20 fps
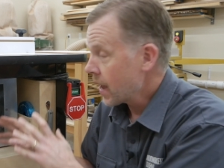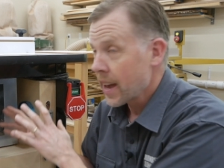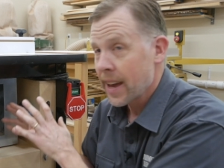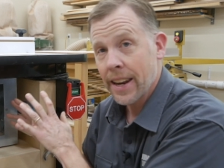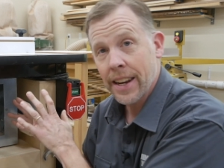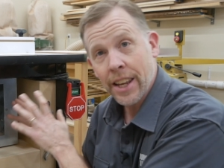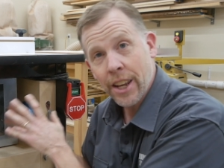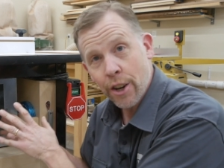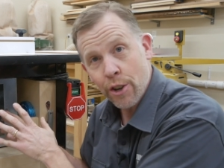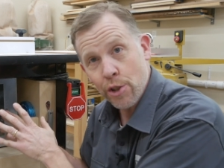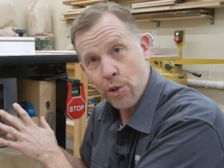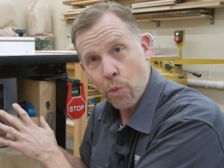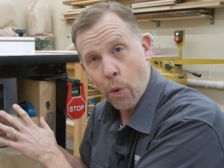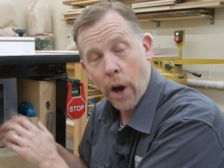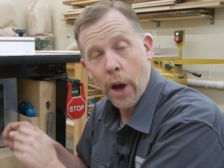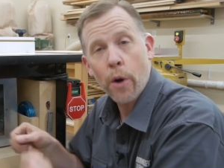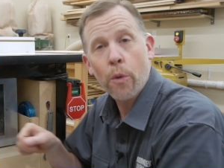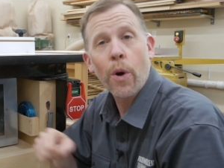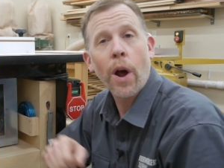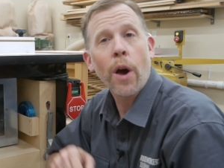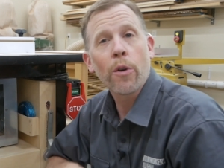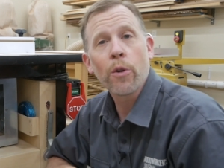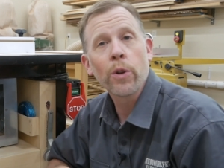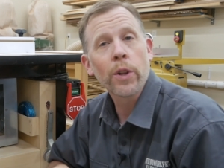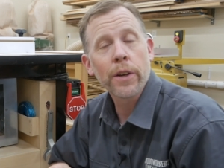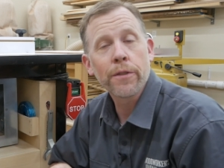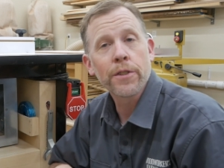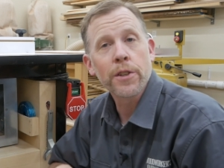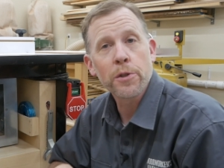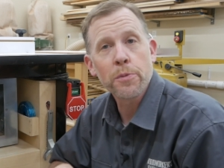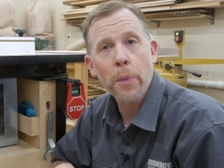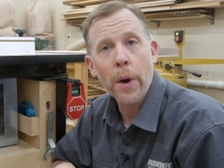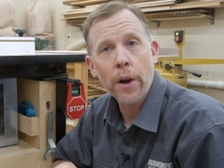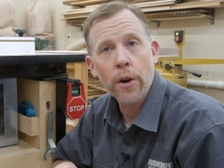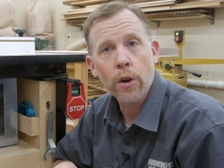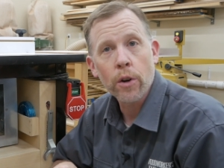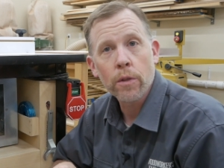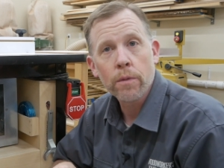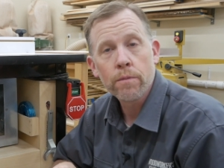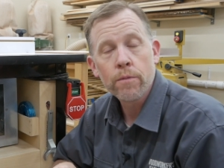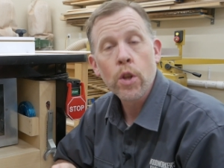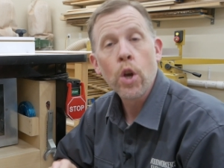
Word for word: And here's why a router lift is better.